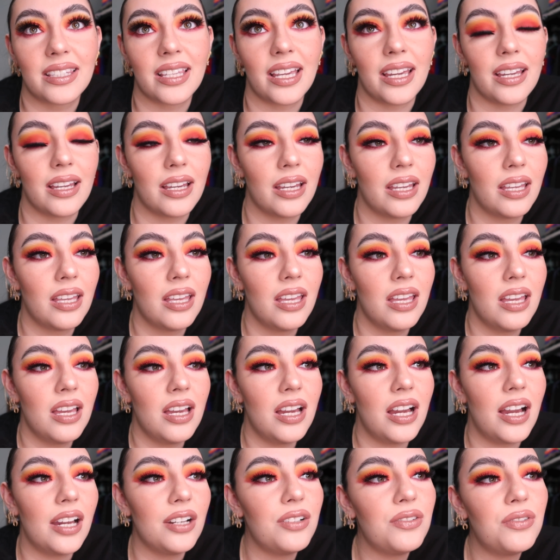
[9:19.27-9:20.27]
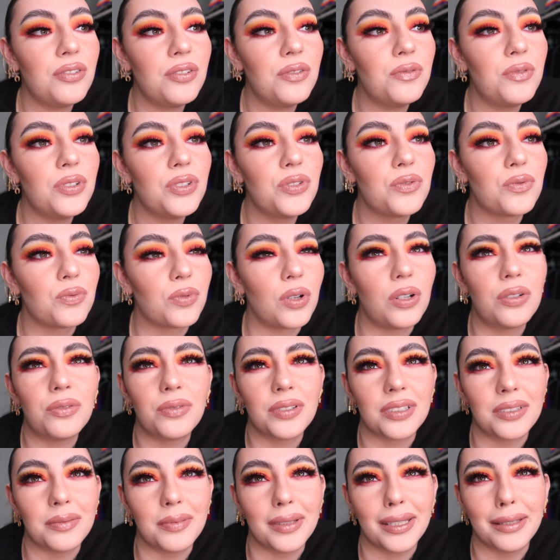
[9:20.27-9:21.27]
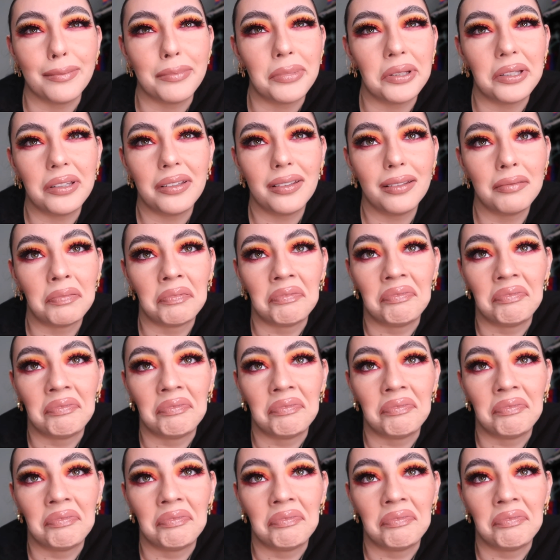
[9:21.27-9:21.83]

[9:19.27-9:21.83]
Like, I don't know what's wrong with me, but,